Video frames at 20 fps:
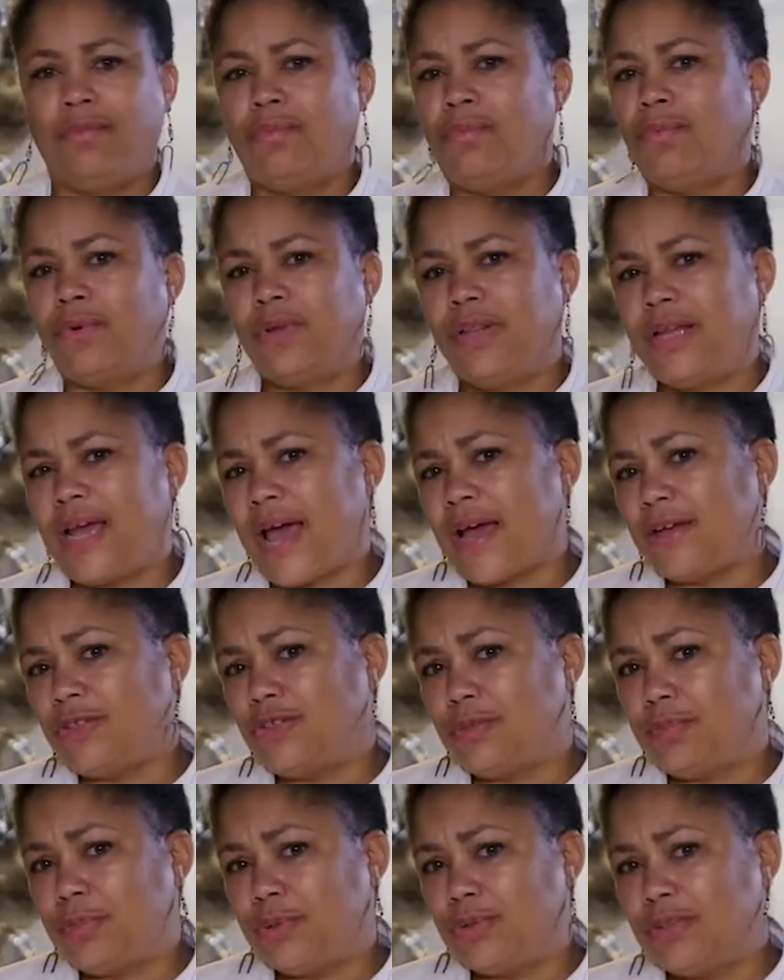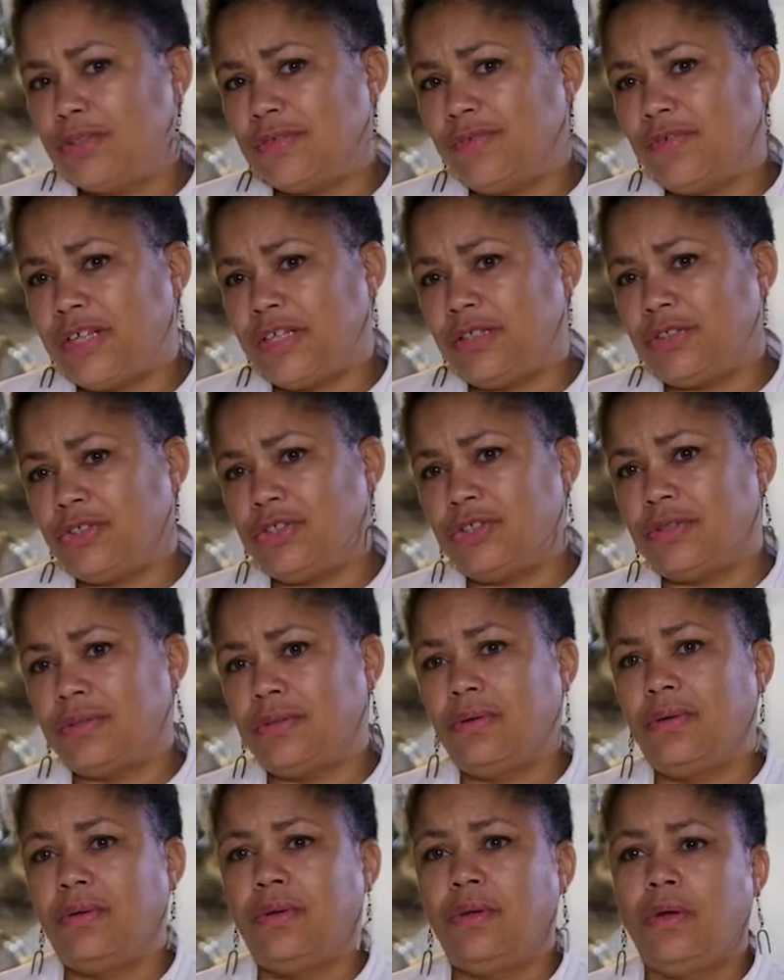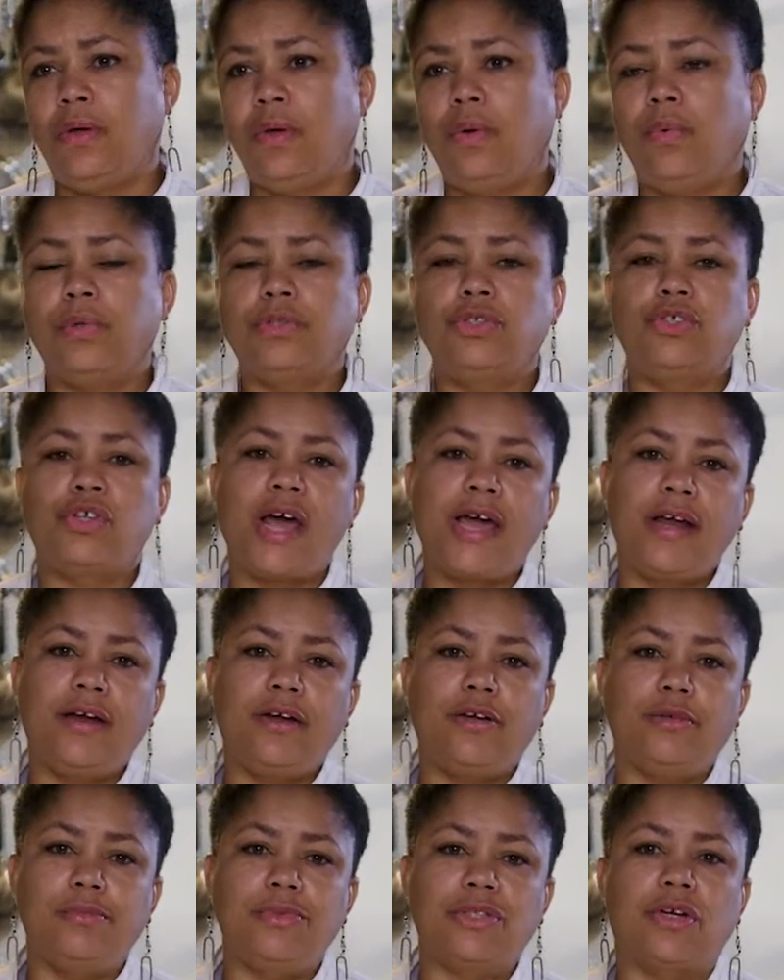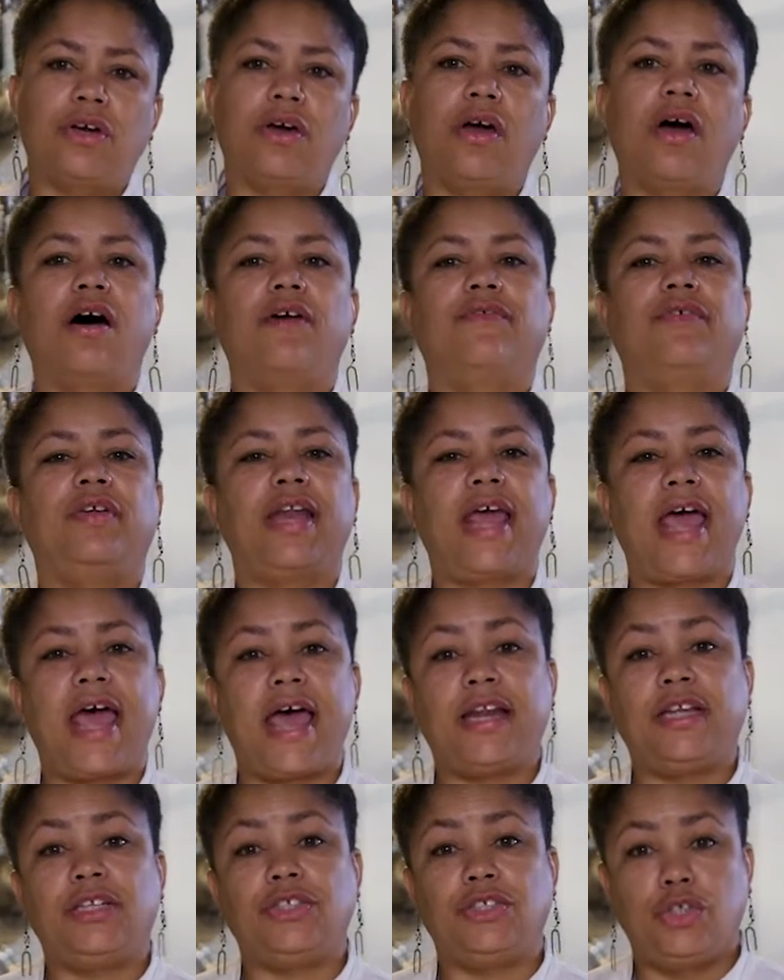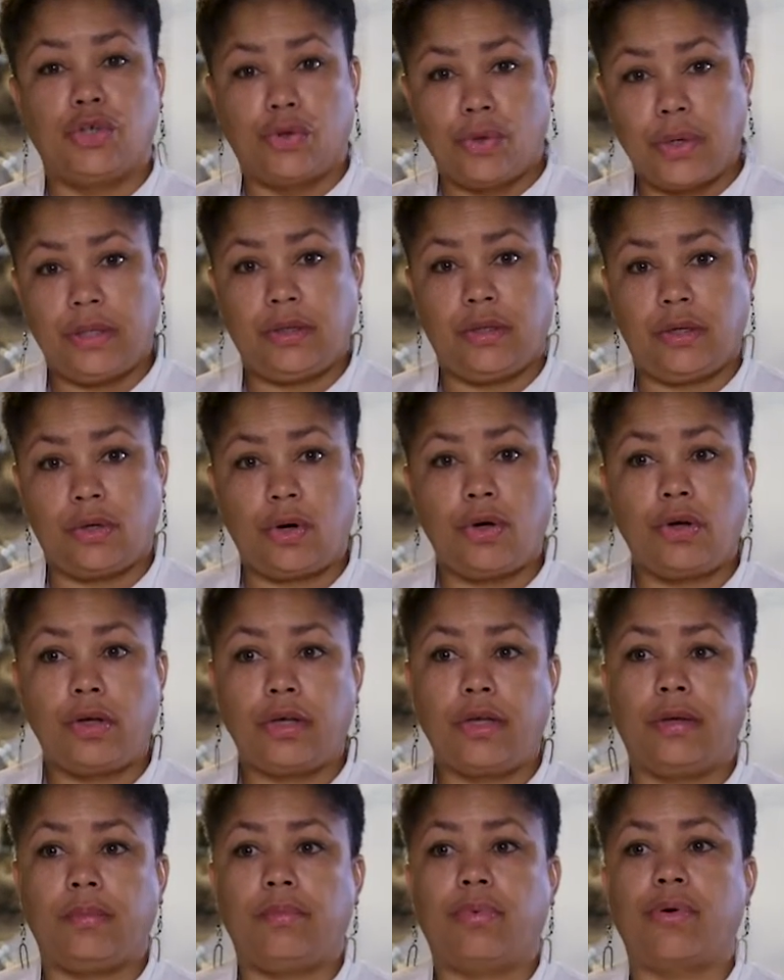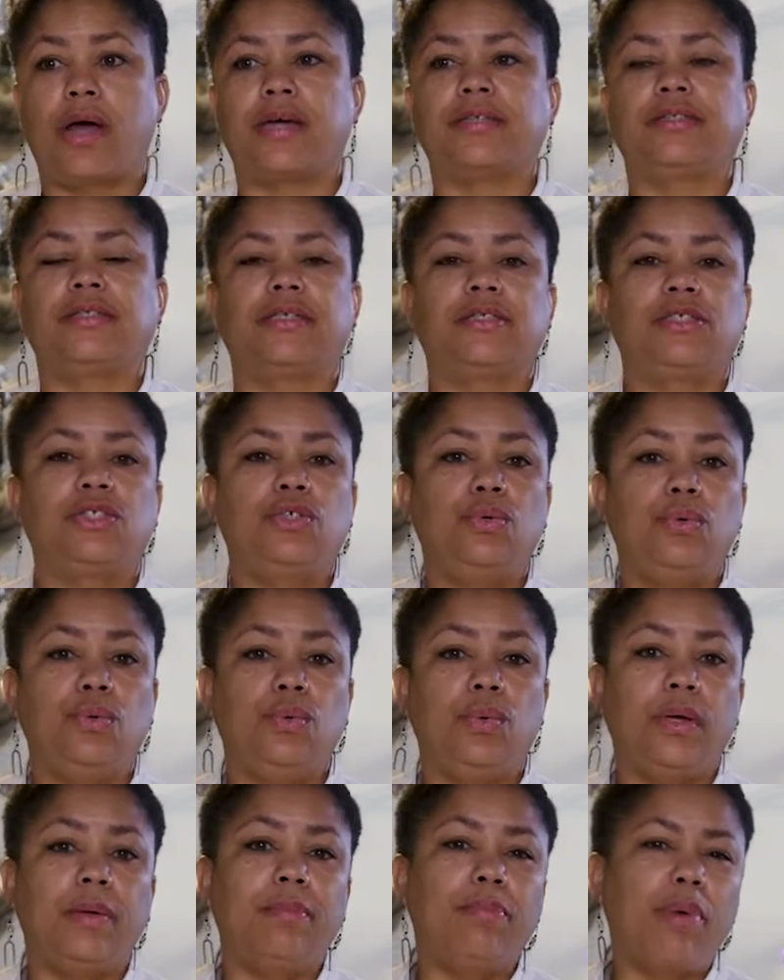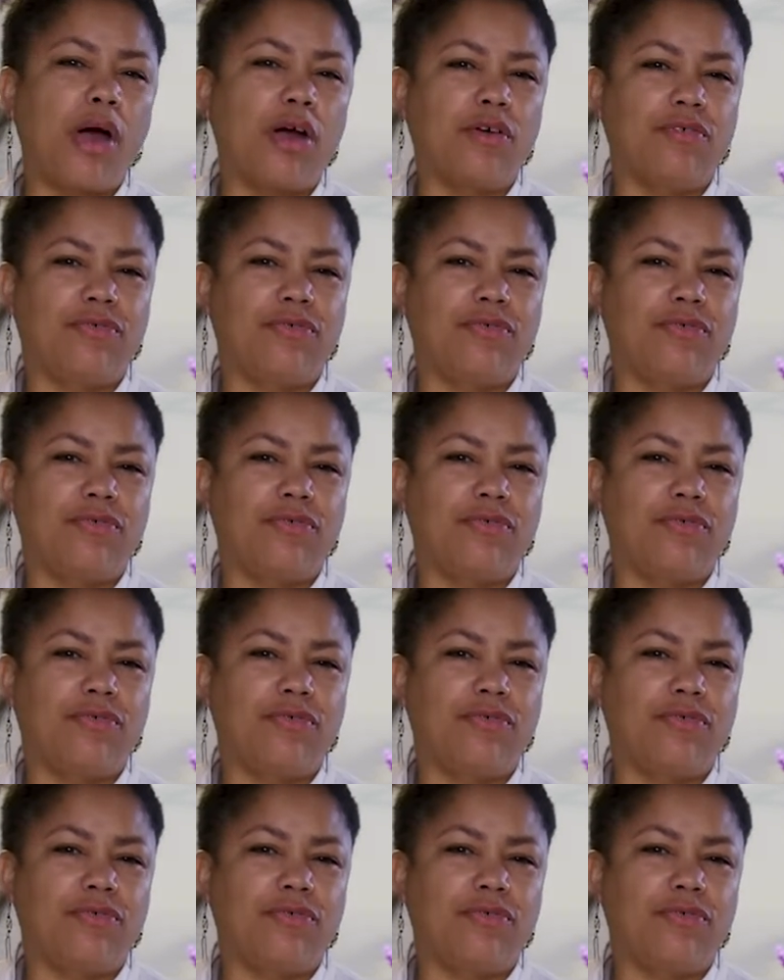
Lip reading: what are the attributes of each? Well, dried herbs are often added during the cooking process to impart